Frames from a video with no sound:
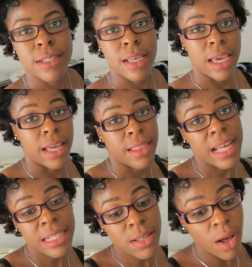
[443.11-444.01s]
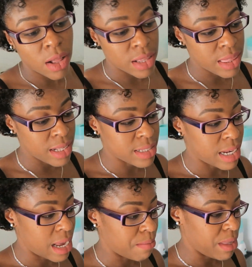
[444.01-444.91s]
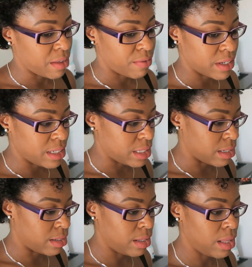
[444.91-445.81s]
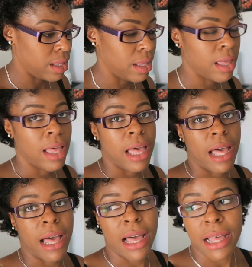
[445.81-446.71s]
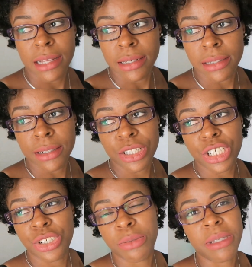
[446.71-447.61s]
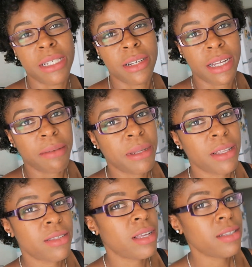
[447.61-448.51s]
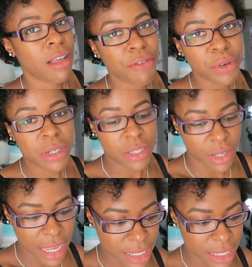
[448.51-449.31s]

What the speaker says: so yeah, that's all the things that I make for dinner, and she should be here any minute. So of course you